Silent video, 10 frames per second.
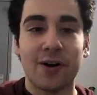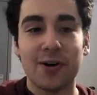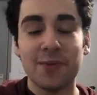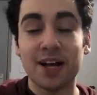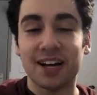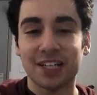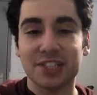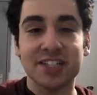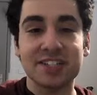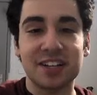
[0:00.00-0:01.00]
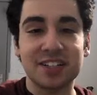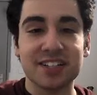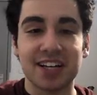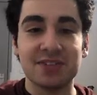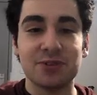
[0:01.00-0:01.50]
oh my gosh, another
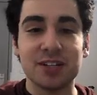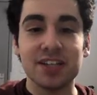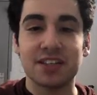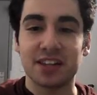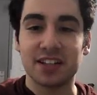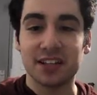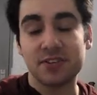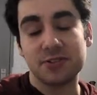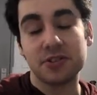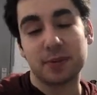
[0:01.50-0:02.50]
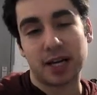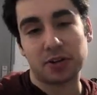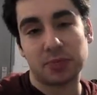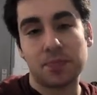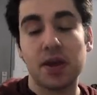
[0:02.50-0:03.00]
second one thing that you do in the bathroom.